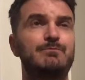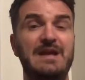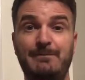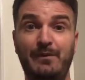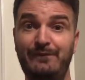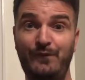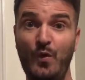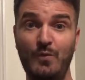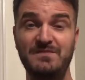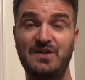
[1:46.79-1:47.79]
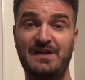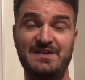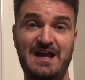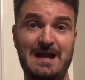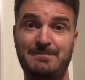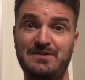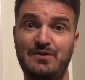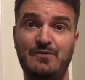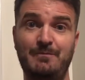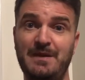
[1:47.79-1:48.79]
It performs like an
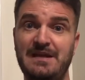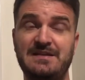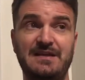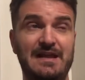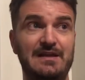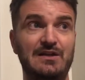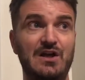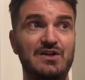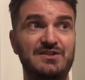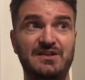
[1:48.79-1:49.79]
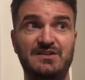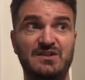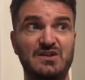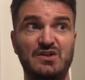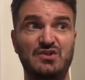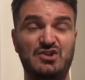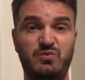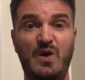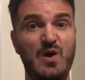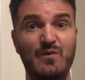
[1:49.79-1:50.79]
absolute beast. It lasted
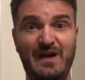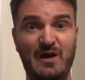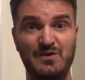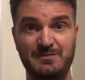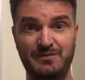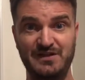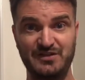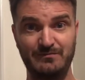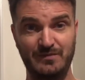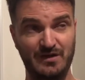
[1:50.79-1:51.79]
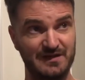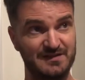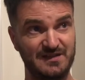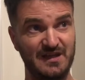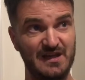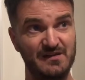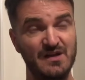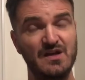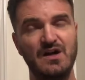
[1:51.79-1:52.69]
12 hours plus on my skin.